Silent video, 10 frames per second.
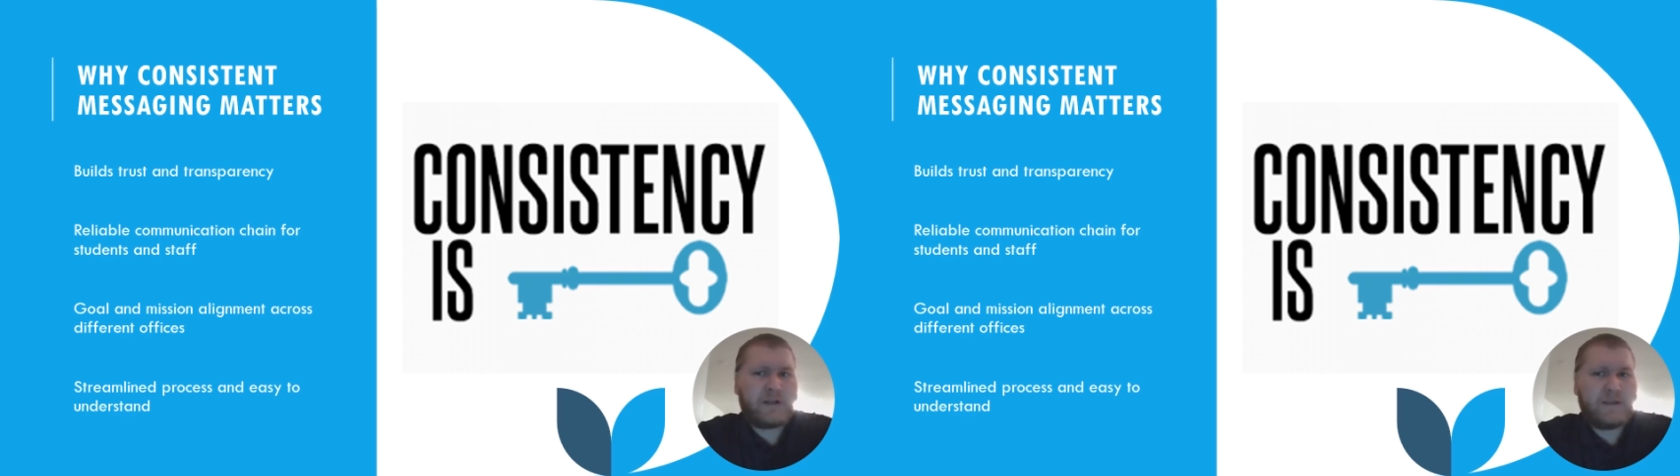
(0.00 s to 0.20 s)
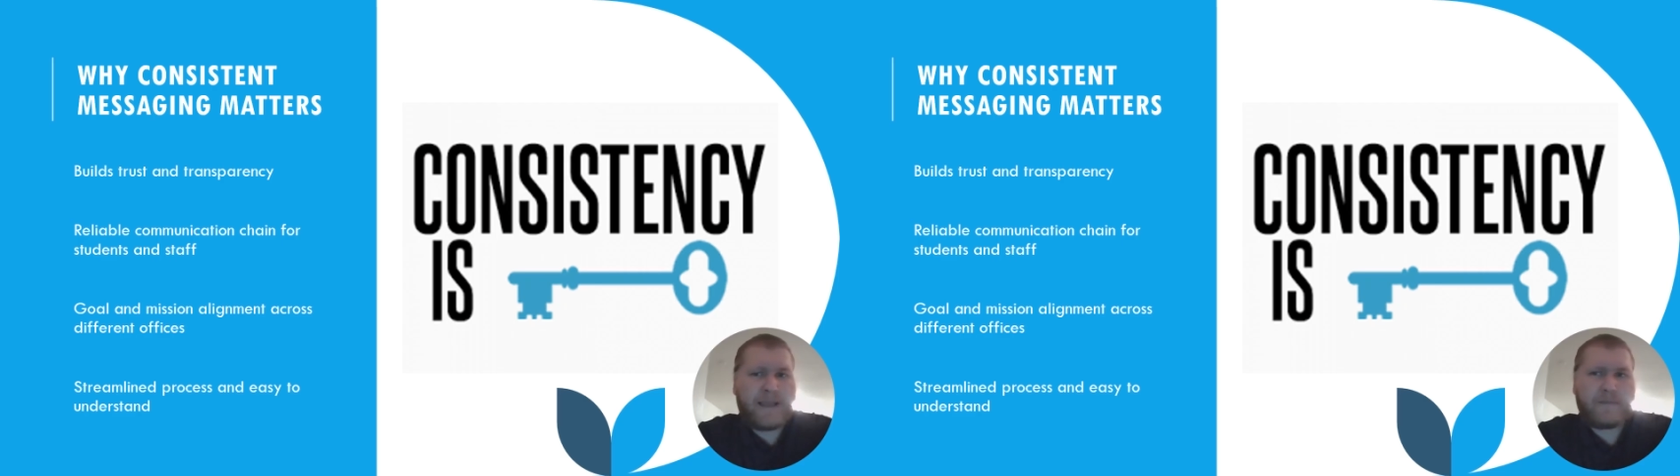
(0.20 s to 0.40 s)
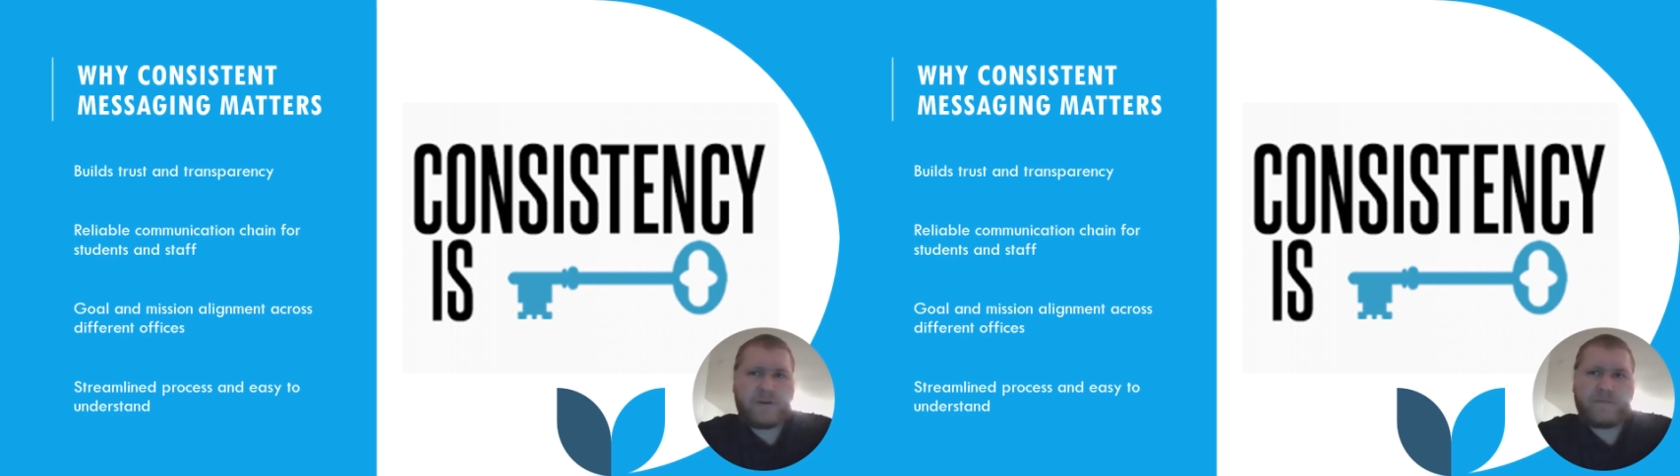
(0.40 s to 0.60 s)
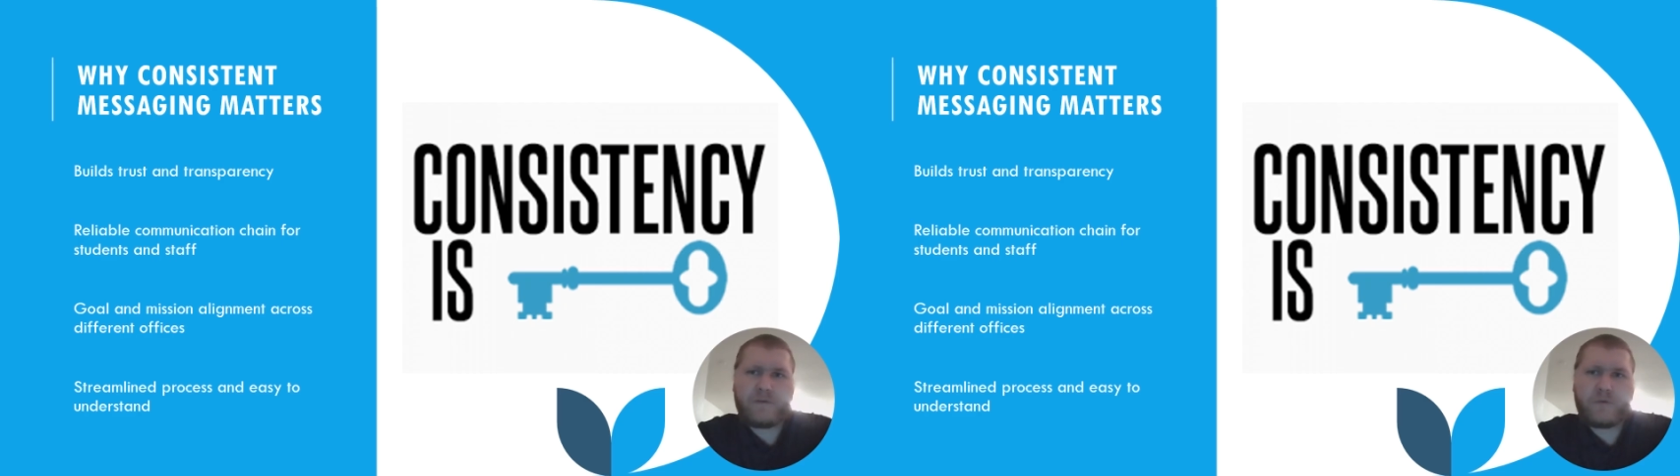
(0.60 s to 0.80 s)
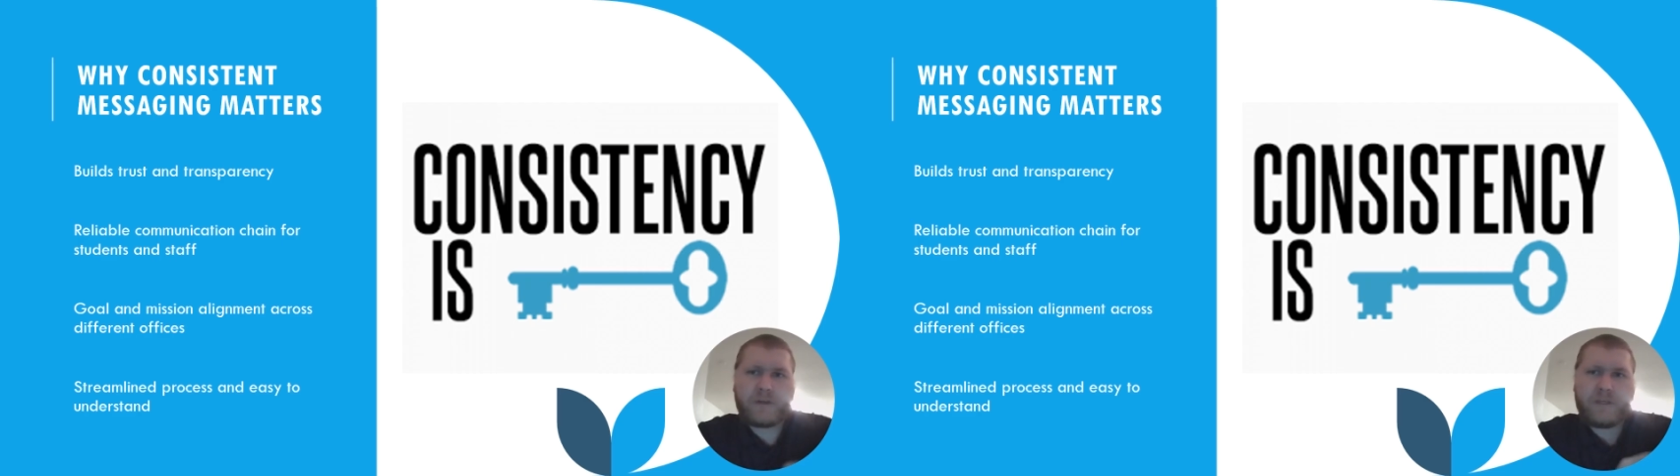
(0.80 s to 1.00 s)
collaboratively
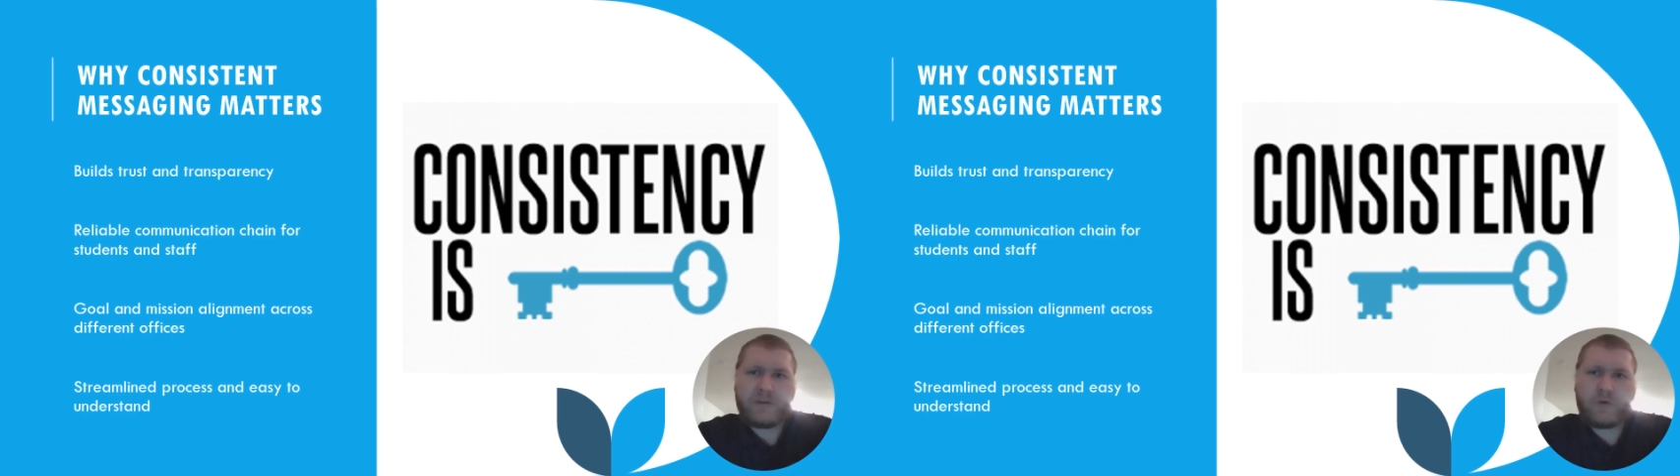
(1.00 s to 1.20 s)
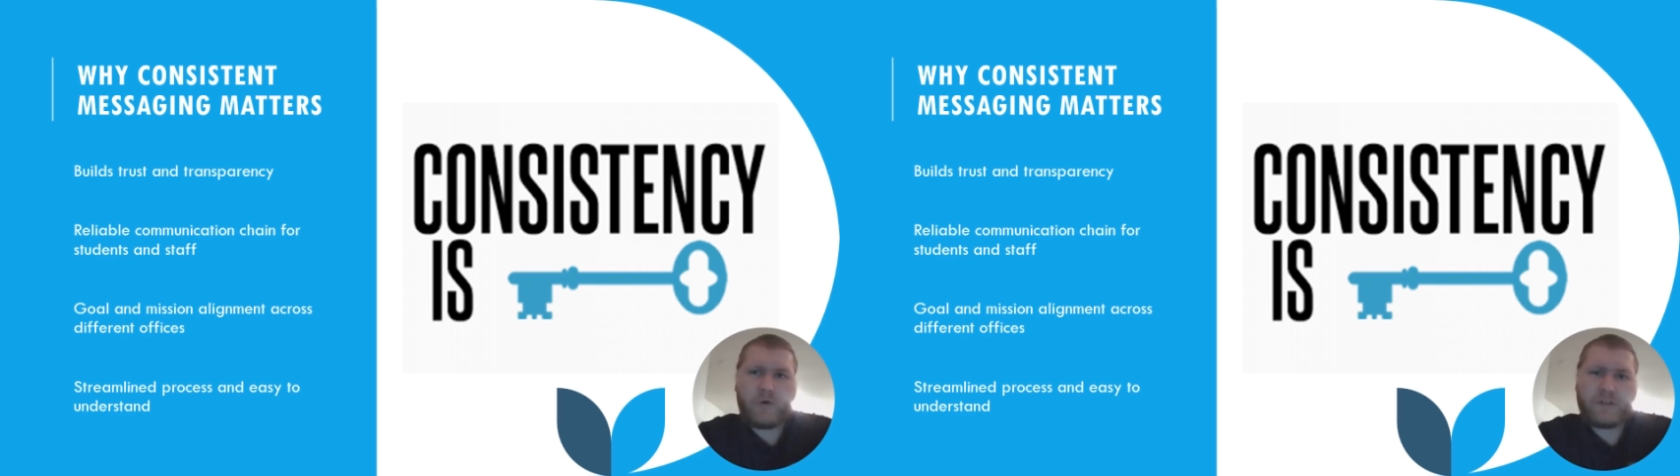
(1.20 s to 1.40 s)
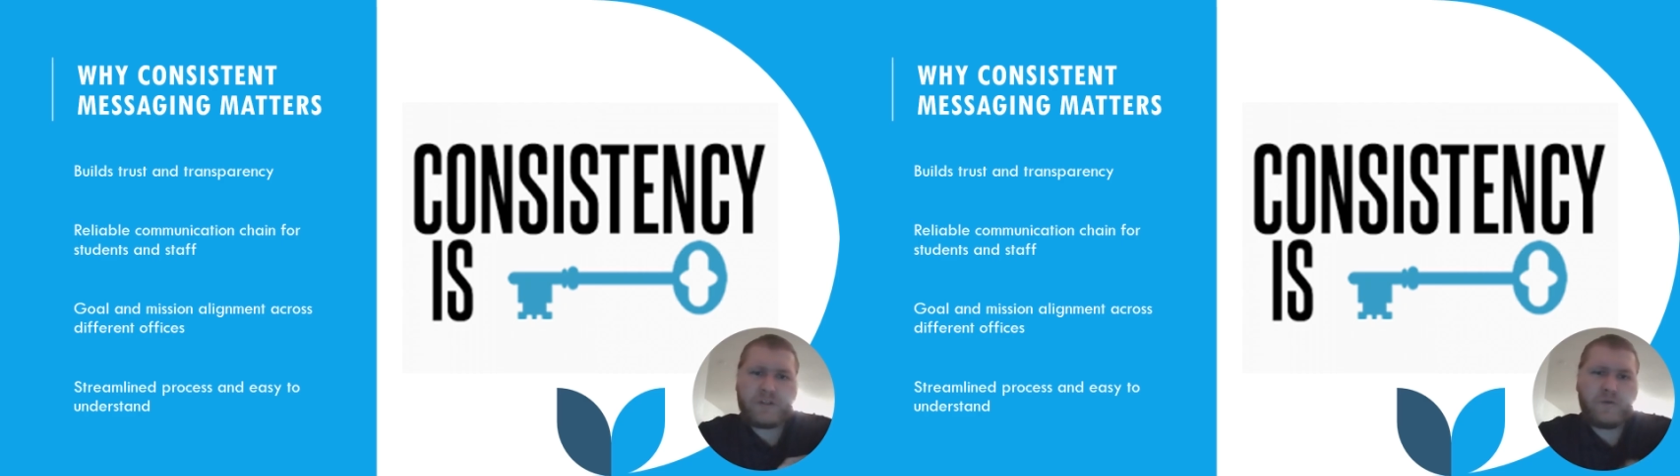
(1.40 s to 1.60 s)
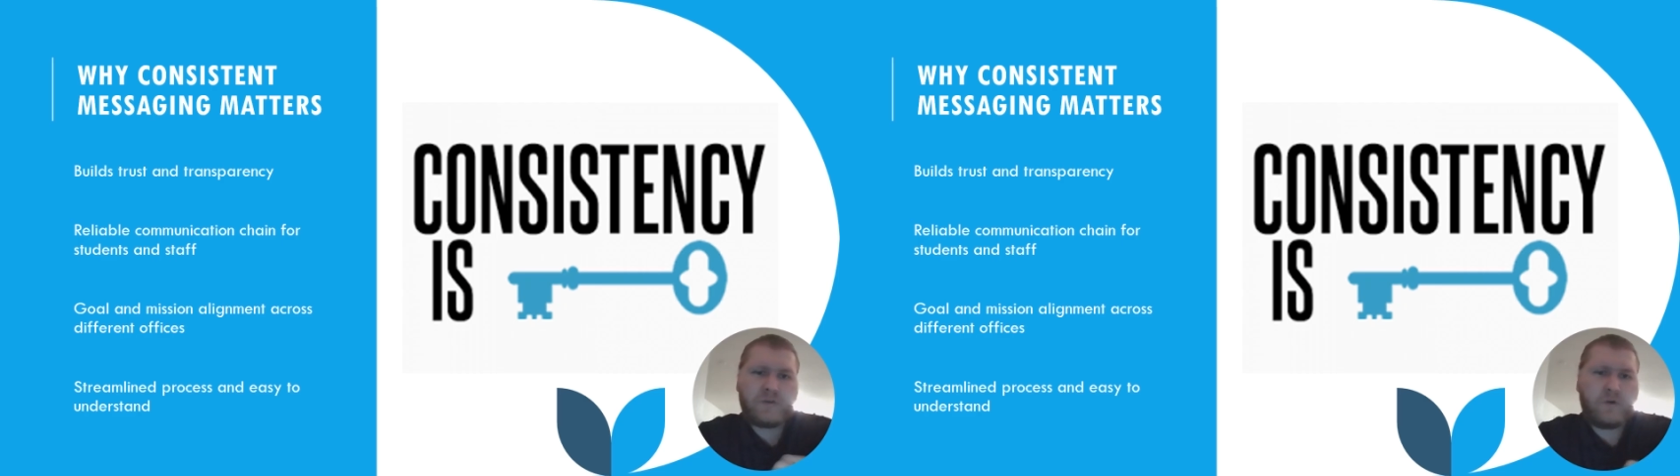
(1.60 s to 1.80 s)
working towards those